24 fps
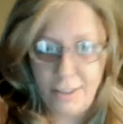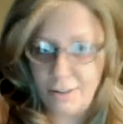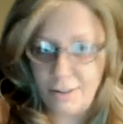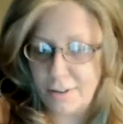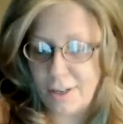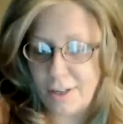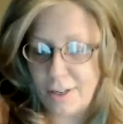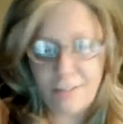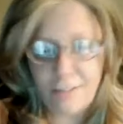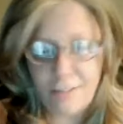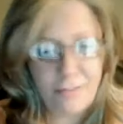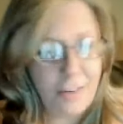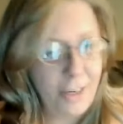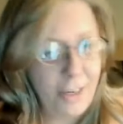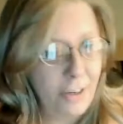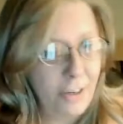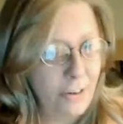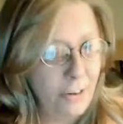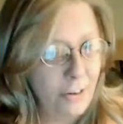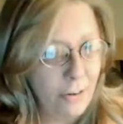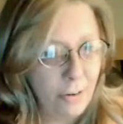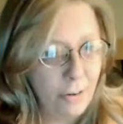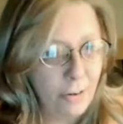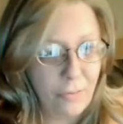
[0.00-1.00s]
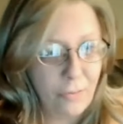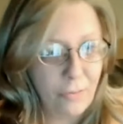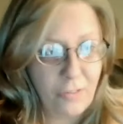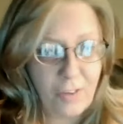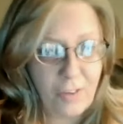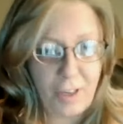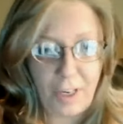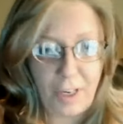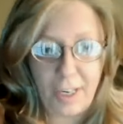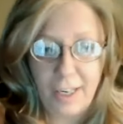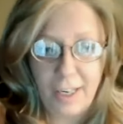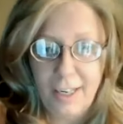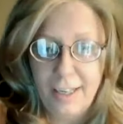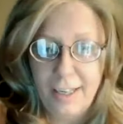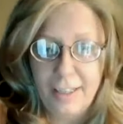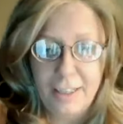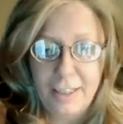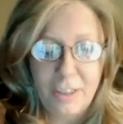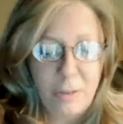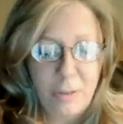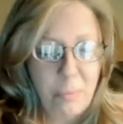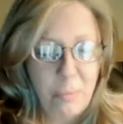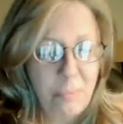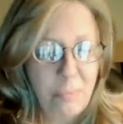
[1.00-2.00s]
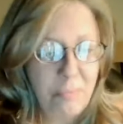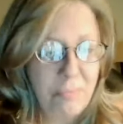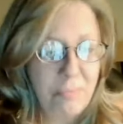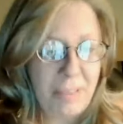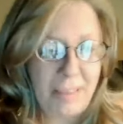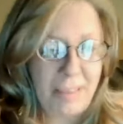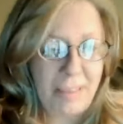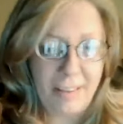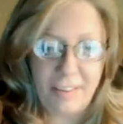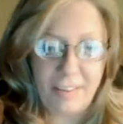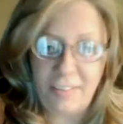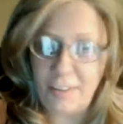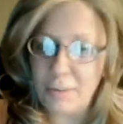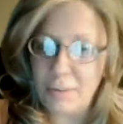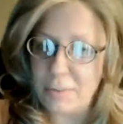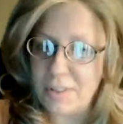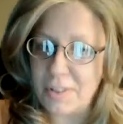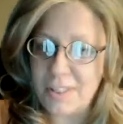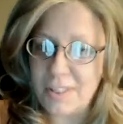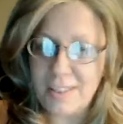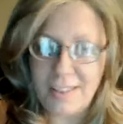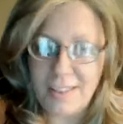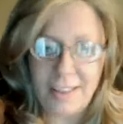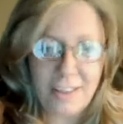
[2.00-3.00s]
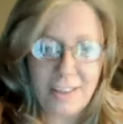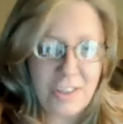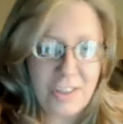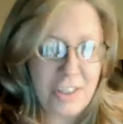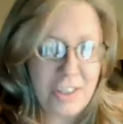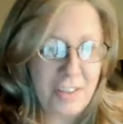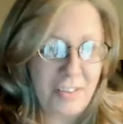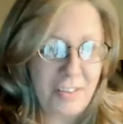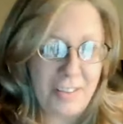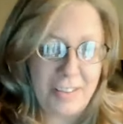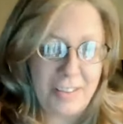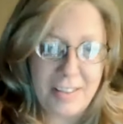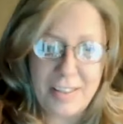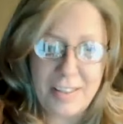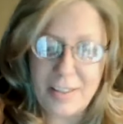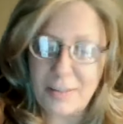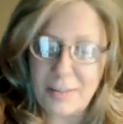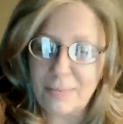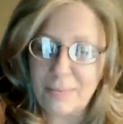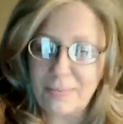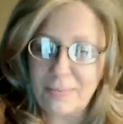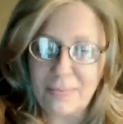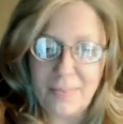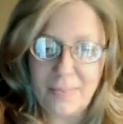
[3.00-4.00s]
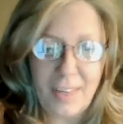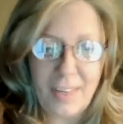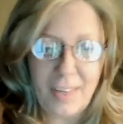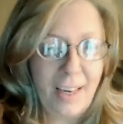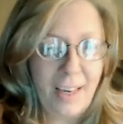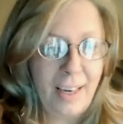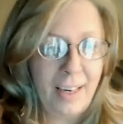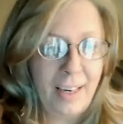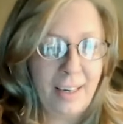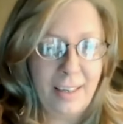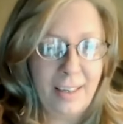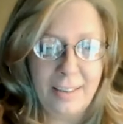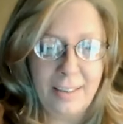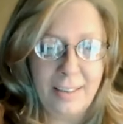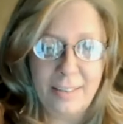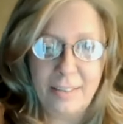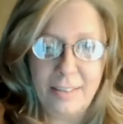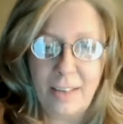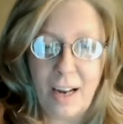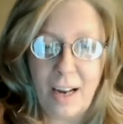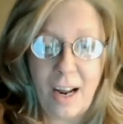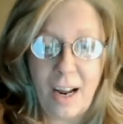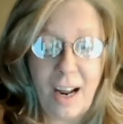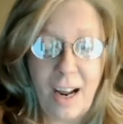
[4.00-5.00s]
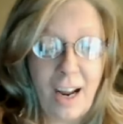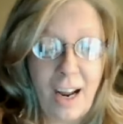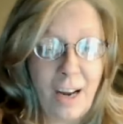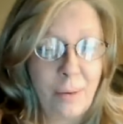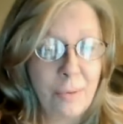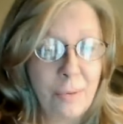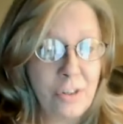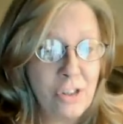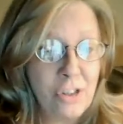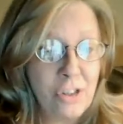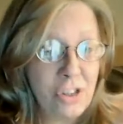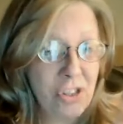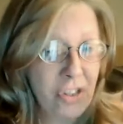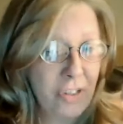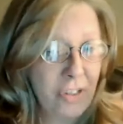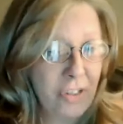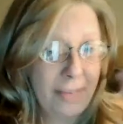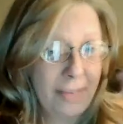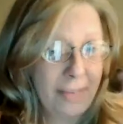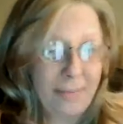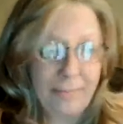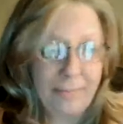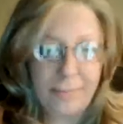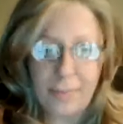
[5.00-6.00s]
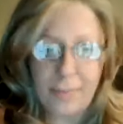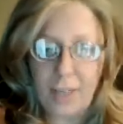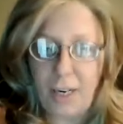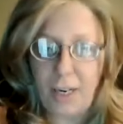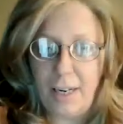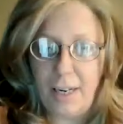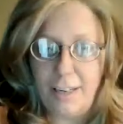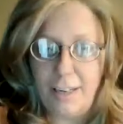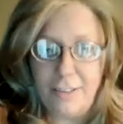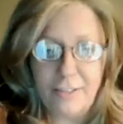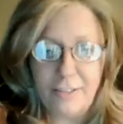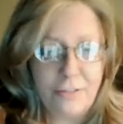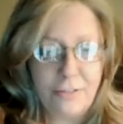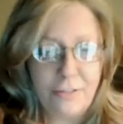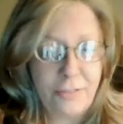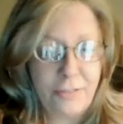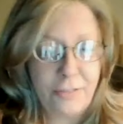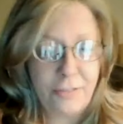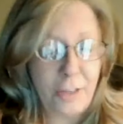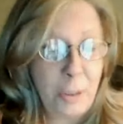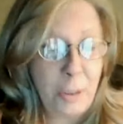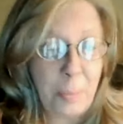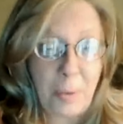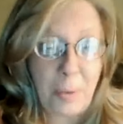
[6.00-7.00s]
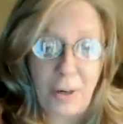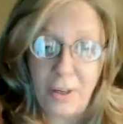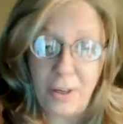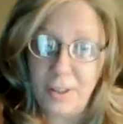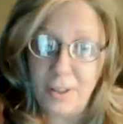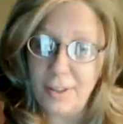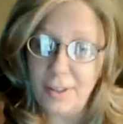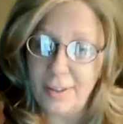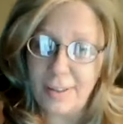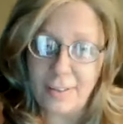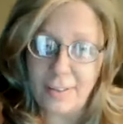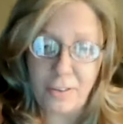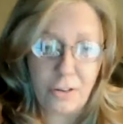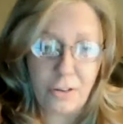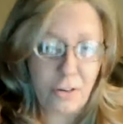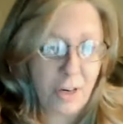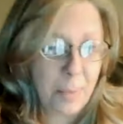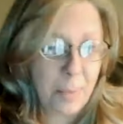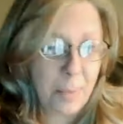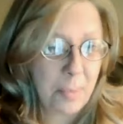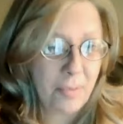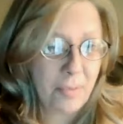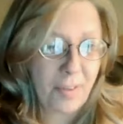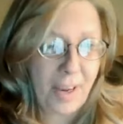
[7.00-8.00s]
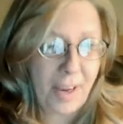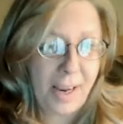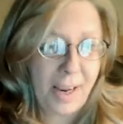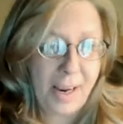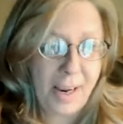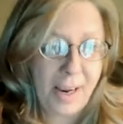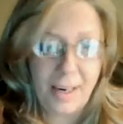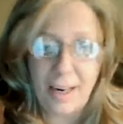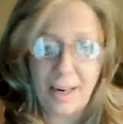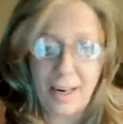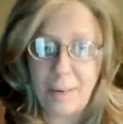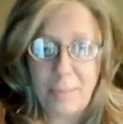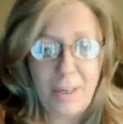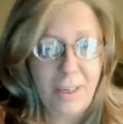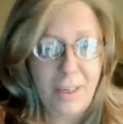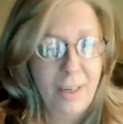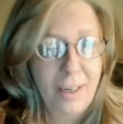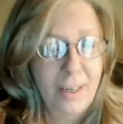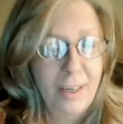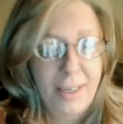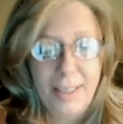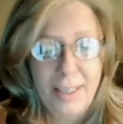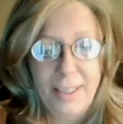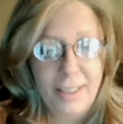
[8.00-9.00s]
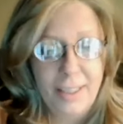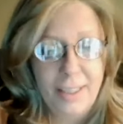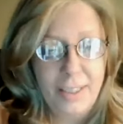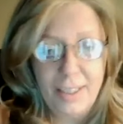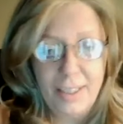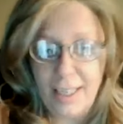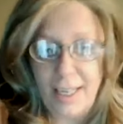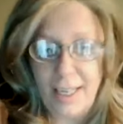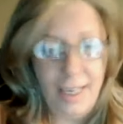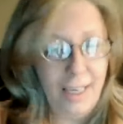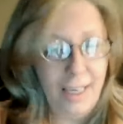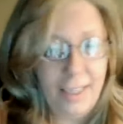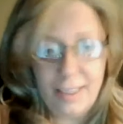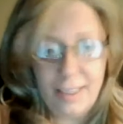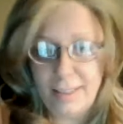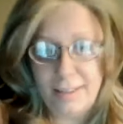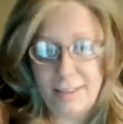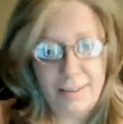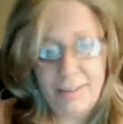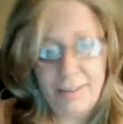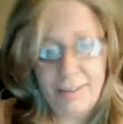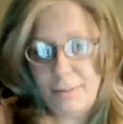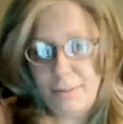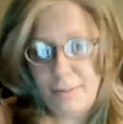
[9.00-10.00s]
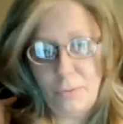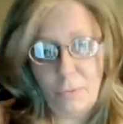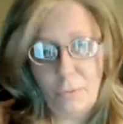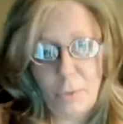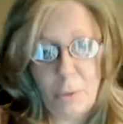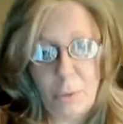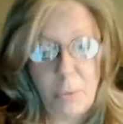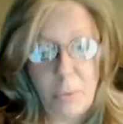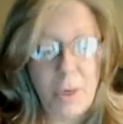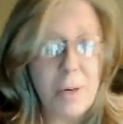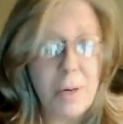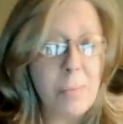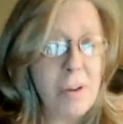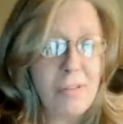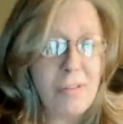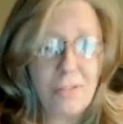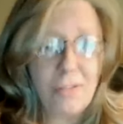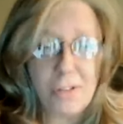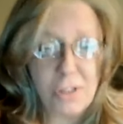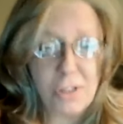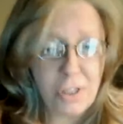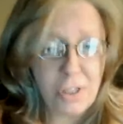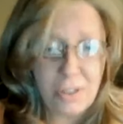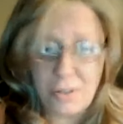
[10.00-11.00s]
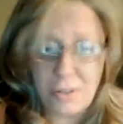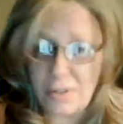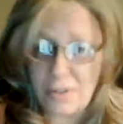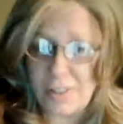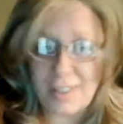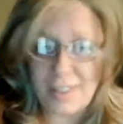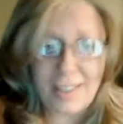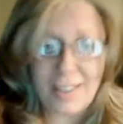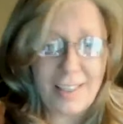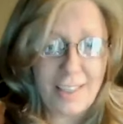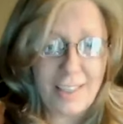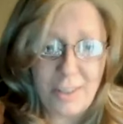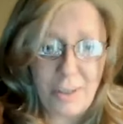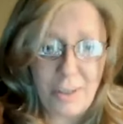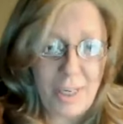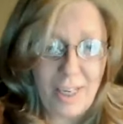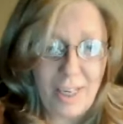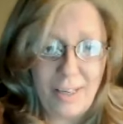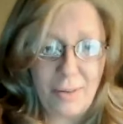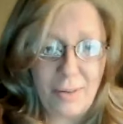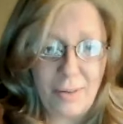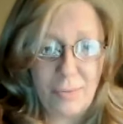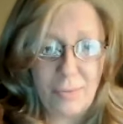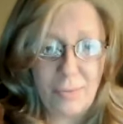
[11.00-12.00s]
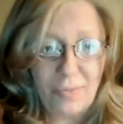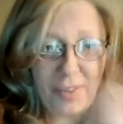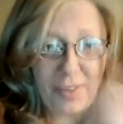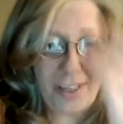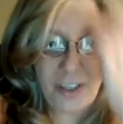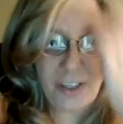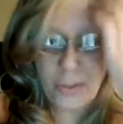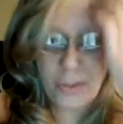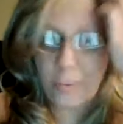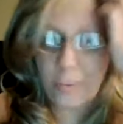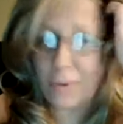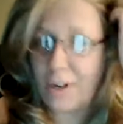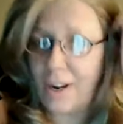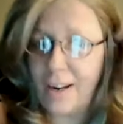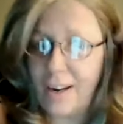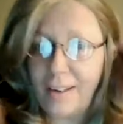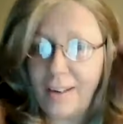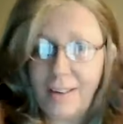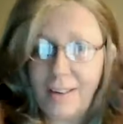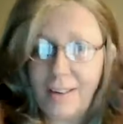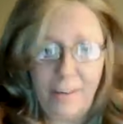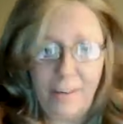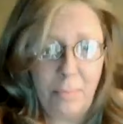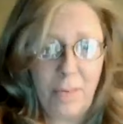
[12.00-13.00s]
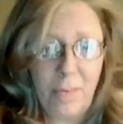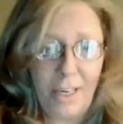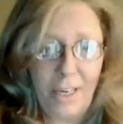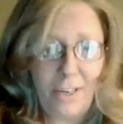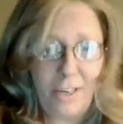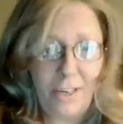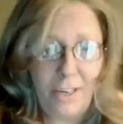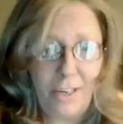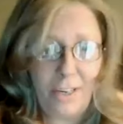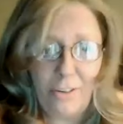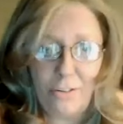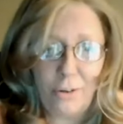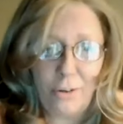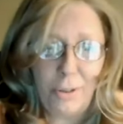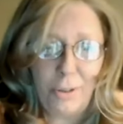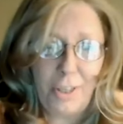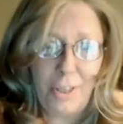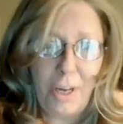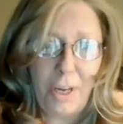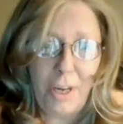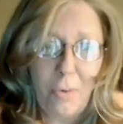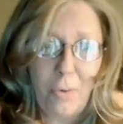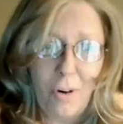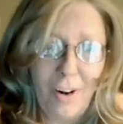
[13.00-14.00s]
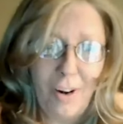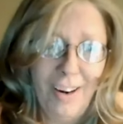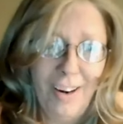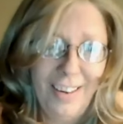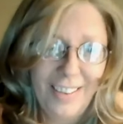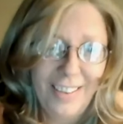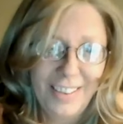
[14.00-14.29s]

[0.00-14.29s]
You gotta find your own thing. Mm-hmm. Nothing was touching this. And I would just fall apart at the drop of a hat. I mean, one of my first clues that it things were not in my control anymore.